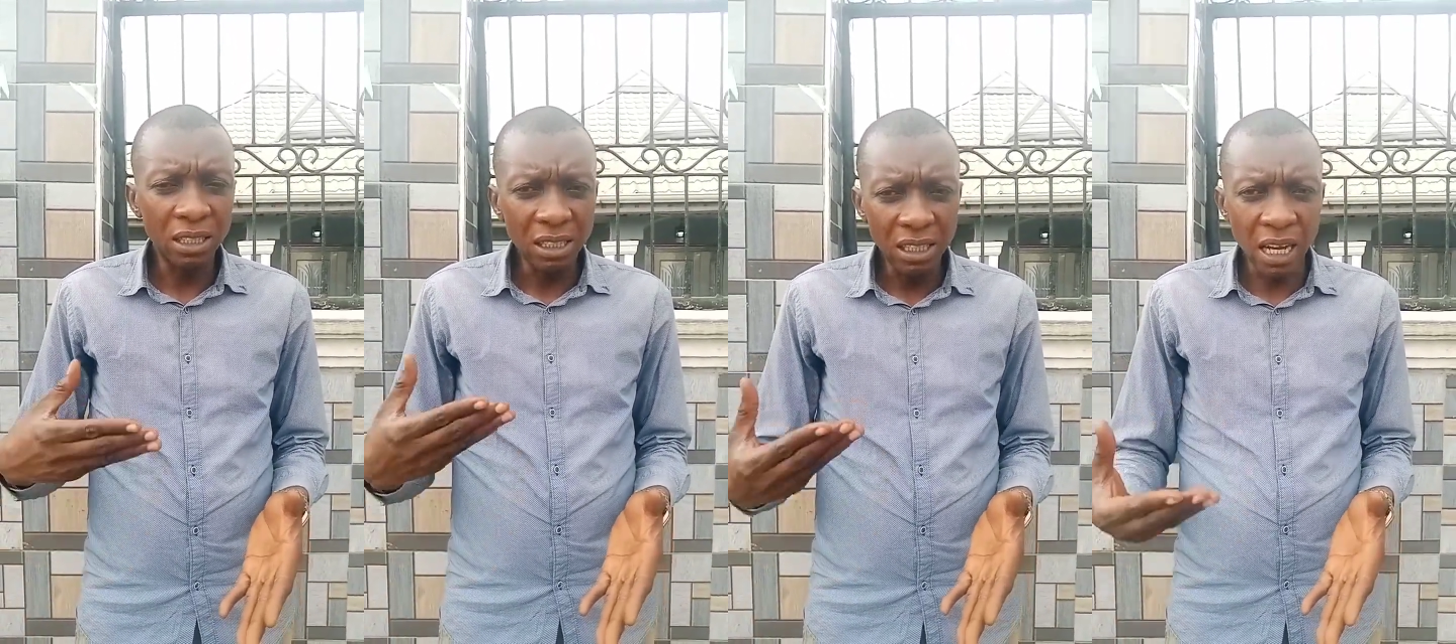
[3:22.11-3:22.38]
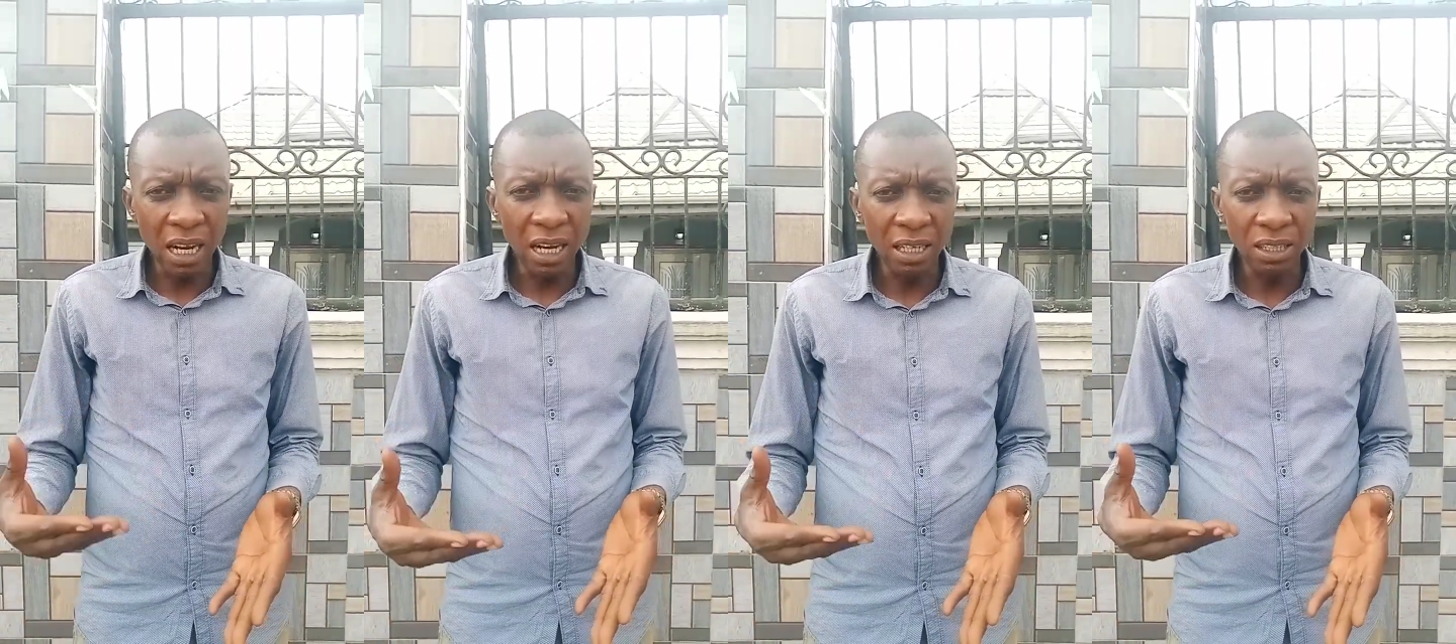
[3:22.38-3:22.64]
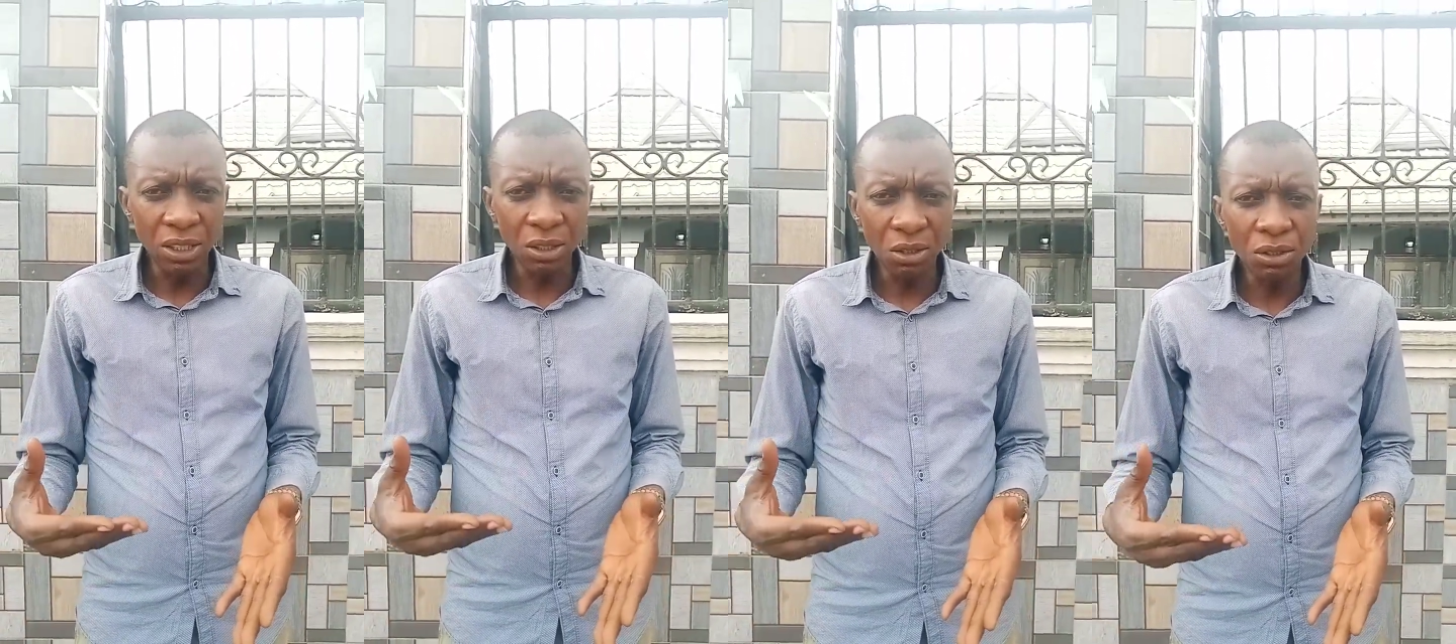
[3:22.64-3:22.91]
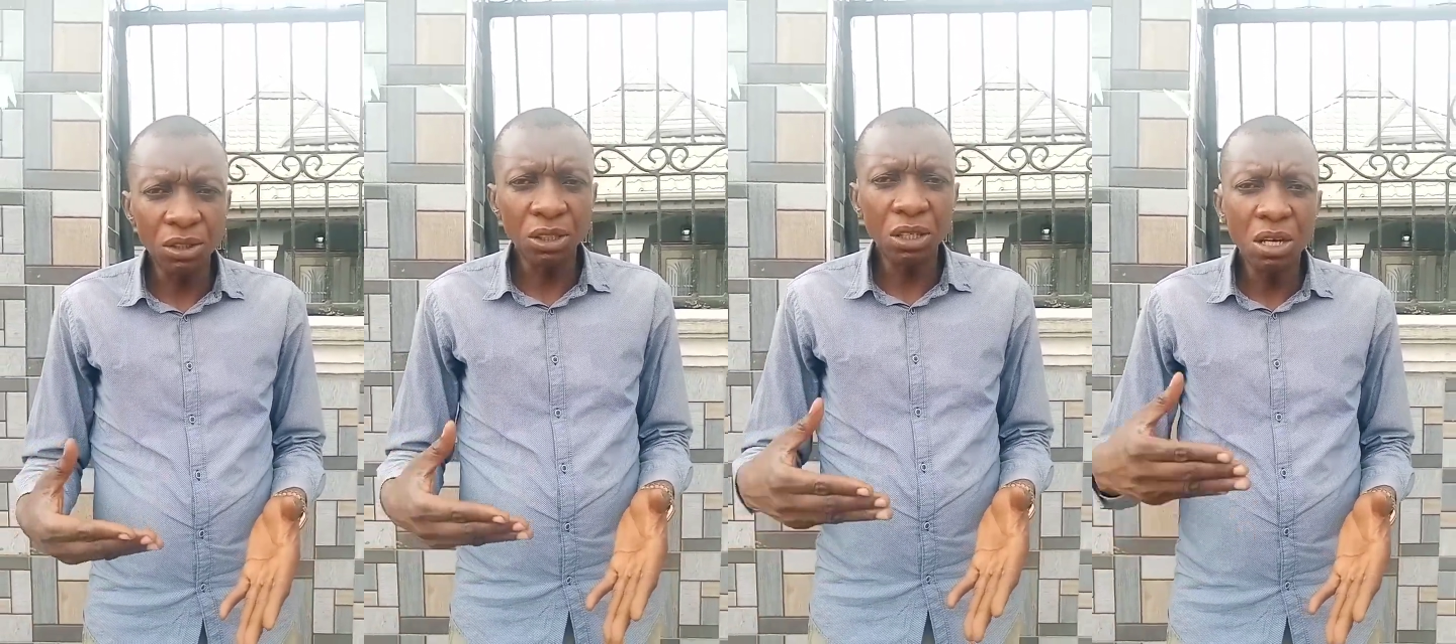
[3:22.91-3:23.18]
These are
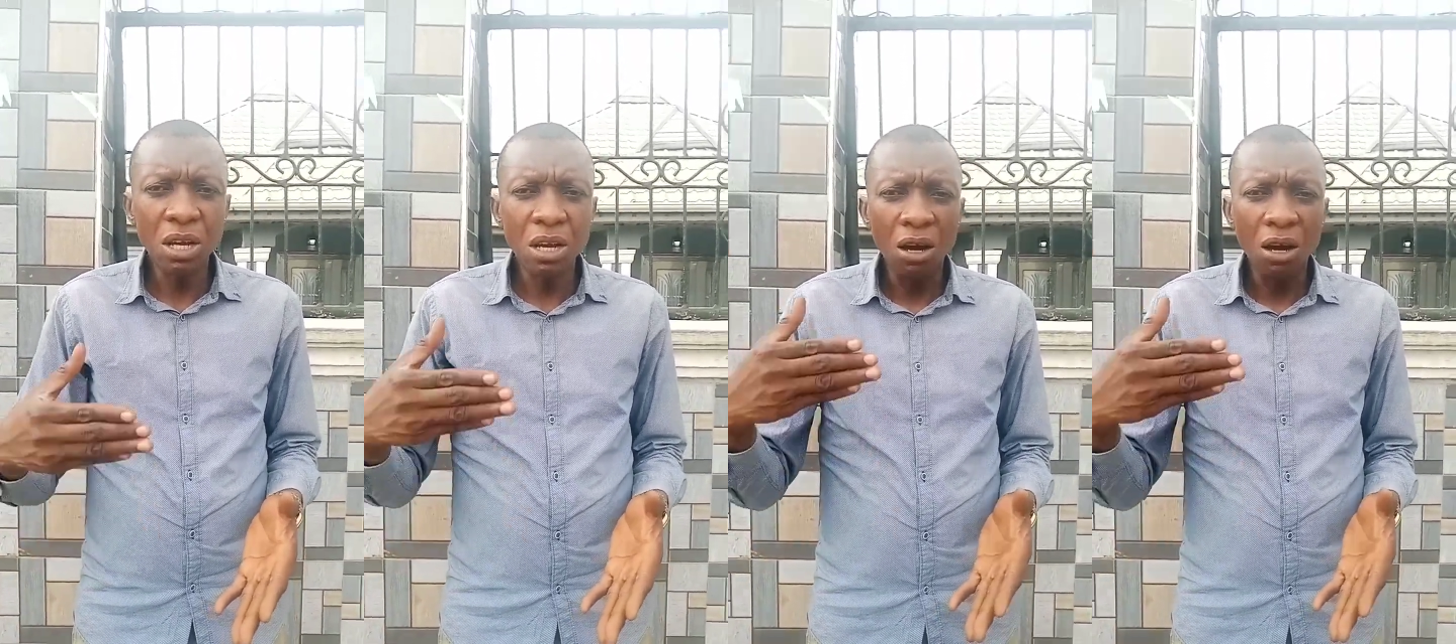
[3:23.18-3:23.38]
radiations,